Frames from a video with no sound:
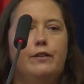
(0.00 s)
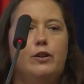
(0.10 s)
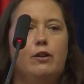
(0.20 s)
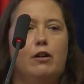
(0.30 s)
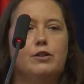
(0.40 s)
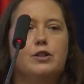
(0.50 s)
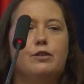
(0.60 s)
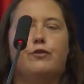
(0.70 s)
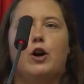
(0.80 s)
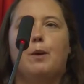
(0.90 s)
if you launch it
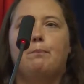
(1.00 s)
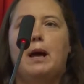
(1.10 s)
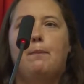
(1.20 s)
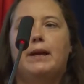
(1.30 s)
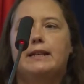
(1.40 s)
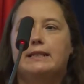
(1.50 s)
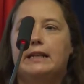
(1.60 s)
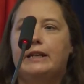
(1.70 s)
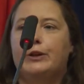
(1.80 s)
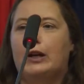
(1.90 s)
from a
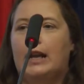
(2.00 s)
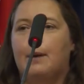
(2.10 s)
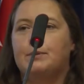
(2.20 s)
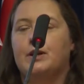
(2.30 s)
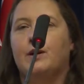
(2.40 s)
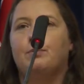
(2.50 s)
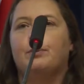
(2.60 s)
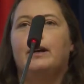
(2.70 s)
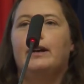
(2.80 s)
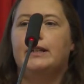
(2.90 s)
PC or a laptop.
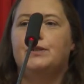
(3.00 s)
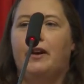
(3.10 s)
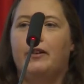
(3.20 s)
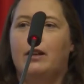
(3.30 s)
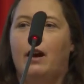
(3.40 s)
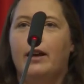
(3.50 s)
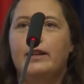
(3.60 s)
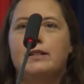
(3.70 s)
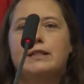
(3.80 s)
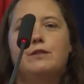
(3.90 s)
It's very
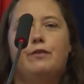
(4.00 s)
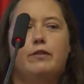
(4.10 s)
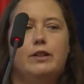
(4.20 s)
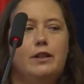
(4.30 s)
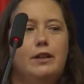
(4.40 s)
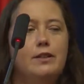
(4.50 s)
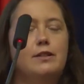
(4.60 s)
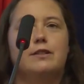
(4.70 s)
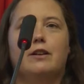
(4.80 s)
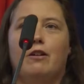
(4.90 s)
nice, it's very neat,
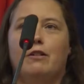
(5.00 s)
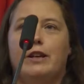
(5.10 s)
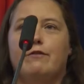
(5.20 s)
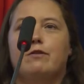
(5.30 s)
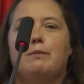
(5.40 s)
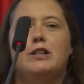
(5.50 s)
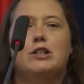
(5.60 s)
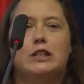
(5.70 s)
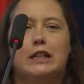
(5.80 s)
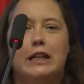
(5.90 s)
it's got all the
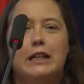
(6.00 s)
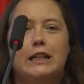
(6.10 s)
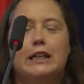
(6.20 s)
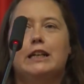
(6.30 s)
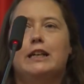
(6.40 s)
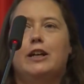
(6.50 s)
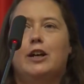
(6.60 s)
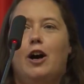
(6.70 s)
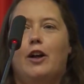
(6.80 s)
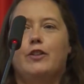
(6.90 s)
information you like.
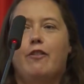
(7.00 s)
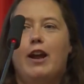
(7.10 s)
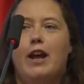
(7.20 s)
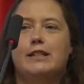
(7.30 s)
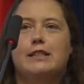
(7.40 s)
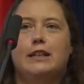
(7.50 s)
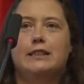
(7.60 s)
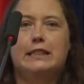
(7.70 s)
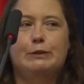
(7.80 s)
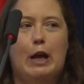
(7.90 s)
On the right-hand side,
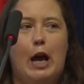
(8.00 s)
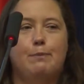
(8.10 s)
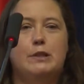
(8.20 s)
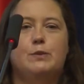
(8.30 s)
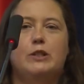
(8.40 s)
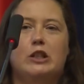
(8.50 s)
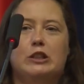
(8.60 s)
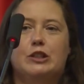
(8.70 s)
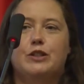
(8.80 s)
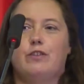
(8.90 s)
see what happens when you
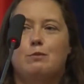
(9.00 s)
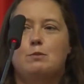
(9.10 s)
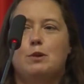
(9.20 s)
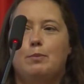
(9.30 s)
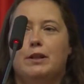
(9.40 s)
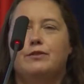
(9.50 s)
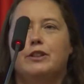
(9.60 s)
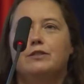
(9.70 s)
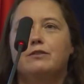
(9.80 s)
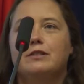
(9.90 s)
launch it from a mobile
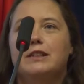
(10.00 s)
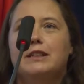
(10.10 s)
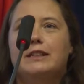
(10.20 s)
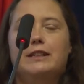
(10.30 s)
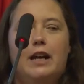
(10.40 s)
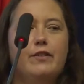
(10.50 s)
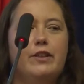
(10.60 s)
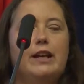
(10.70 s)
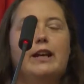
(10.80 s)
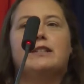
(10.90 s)
phone.
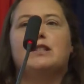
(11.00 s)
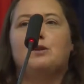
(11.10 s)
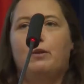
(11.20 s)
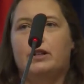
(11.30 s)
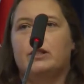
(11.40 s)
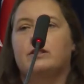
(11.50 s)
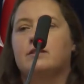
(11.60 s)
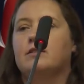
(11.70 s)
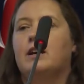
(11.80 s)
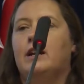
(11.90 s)
everything gets
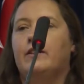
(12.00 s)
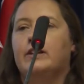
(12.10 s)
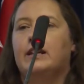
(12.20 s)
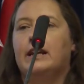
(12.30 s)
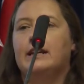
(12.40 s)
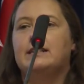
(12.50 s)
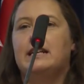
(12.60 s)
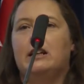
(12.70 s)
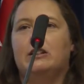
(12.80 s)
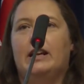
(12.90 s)
squished and everything gets
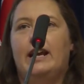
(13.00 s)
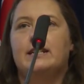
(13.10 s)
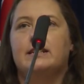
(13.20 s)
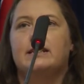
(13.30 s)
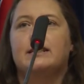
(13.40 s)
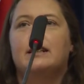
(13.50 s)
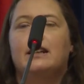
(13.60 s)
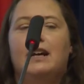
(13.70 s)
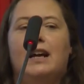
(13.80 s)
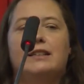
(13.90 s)
elongated.
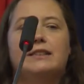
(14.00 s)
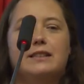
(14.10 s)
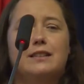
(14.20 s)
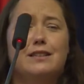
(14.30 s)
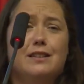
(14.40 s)
And